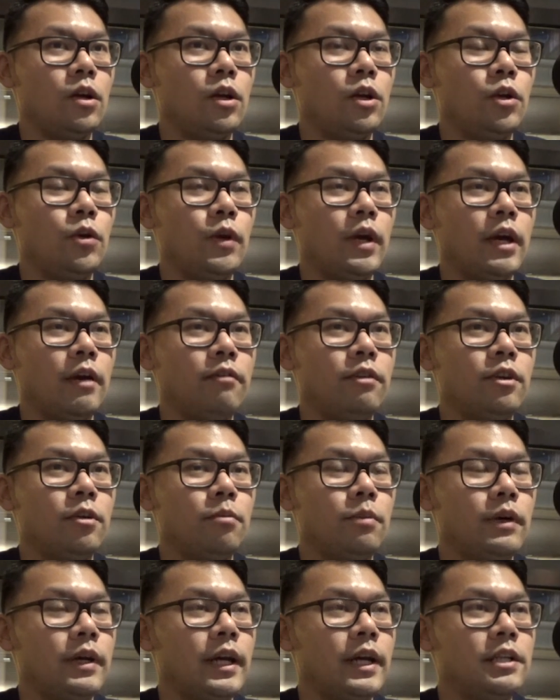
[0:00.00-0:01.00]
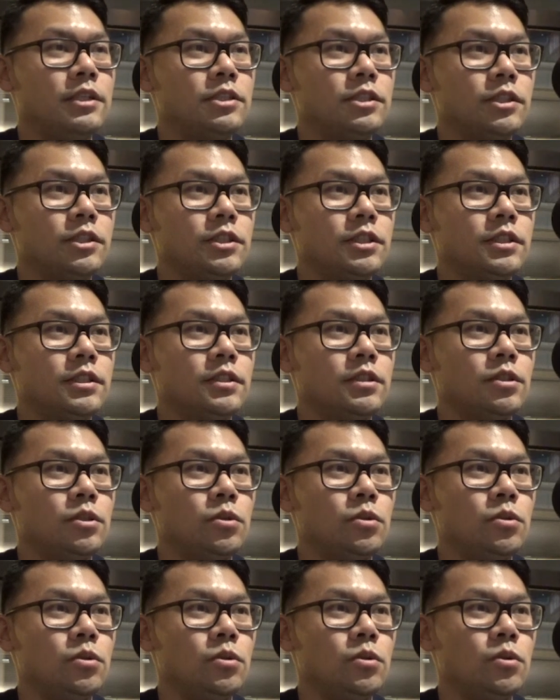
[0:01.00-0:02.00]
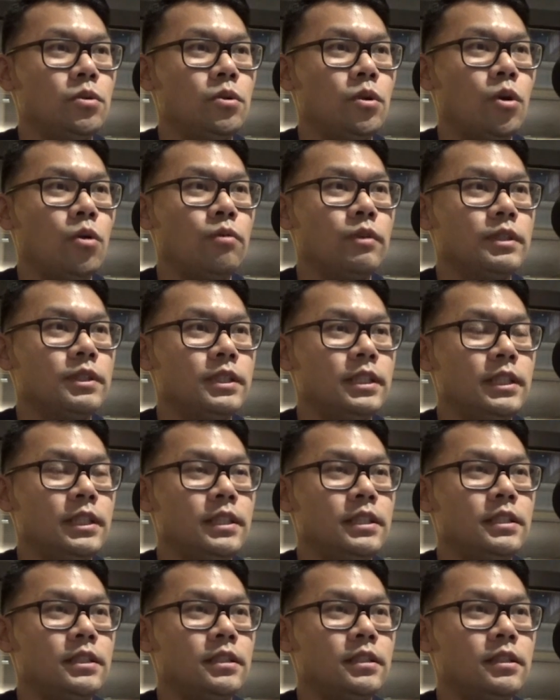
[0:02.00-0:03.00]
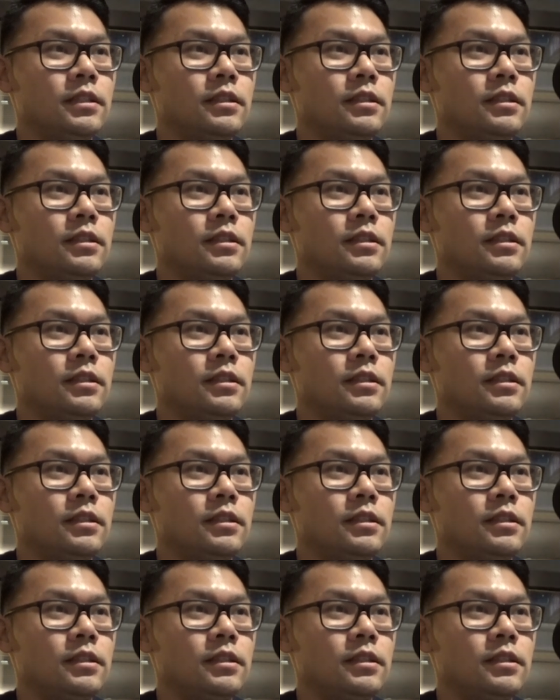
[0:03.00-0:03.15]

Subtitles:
You have your brigade surgeon who oversees